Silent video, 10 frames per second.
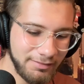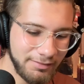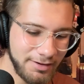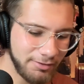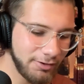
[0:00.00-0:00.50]

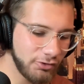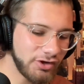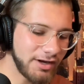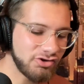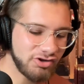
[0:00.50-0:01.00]
You're
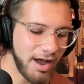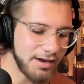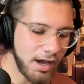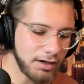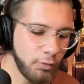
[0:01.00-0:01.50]
losing a Cy
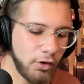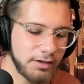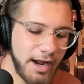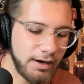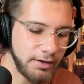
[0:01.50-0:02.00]
Young Award
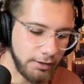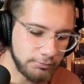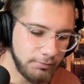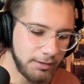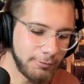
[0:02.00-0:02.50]
candidate
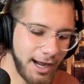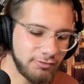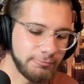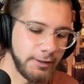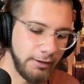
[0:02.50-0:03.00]
in
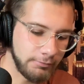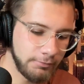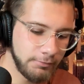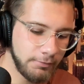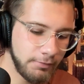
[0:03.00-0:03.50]
Lance Lynn.
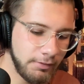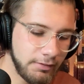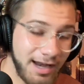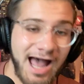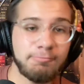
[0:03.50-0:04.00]

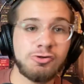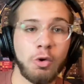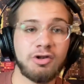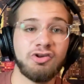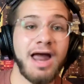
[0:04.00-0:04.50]
Top
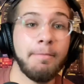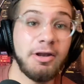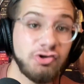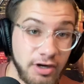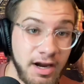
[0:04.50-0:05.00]
shortstop
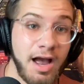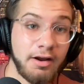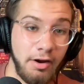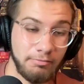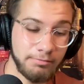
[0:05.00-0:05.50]
in
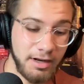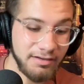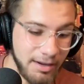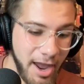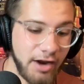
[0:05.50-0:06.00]
Chicago in
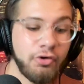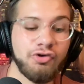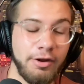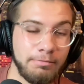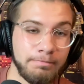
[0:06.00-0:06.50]
Tim
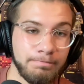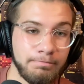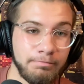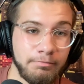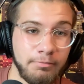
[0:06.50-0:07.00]
Anderson.
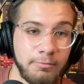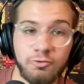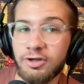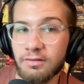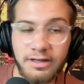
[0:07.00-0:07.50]

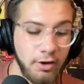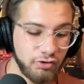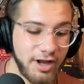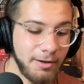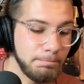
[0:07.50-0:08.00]
Giolino's
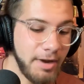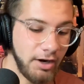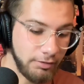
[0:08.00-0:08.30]
gotten better.